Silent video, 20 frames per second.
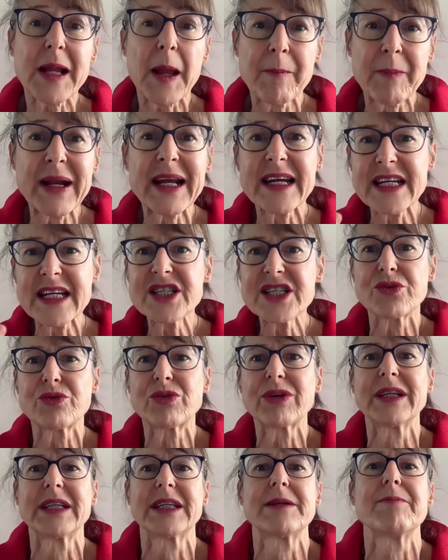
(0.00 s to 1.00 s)
but it is a
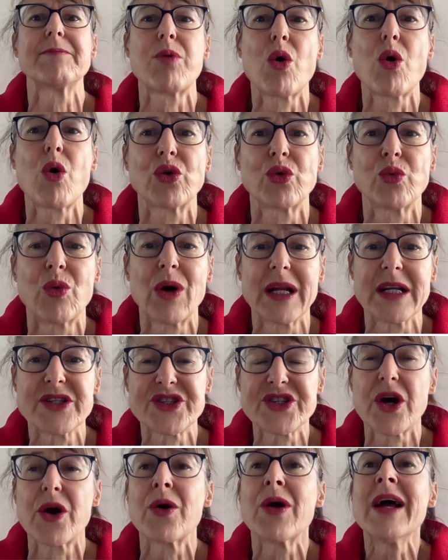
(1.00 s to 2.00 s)
really important one.
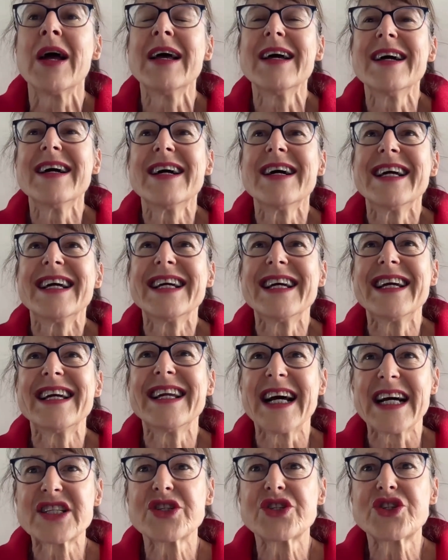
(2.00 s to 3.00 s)
So
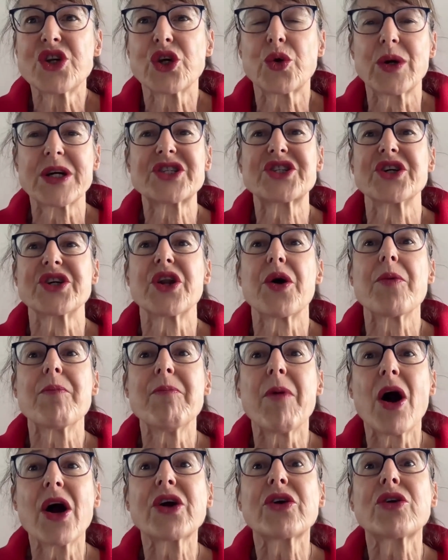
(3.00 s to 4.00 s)
in answer to your question,
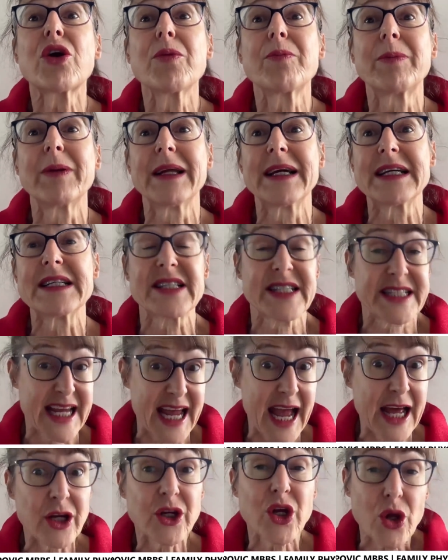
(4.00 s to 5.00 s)
microbleeds
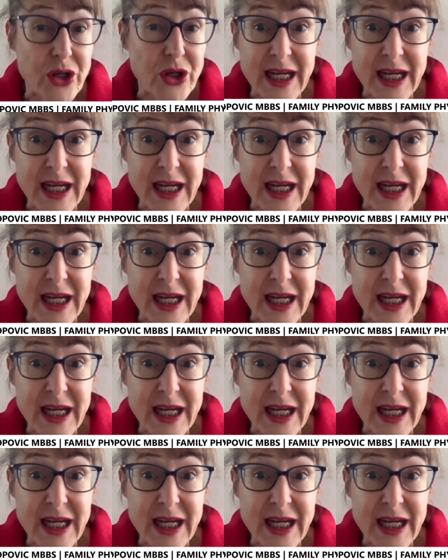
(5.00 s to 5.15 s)
can occur.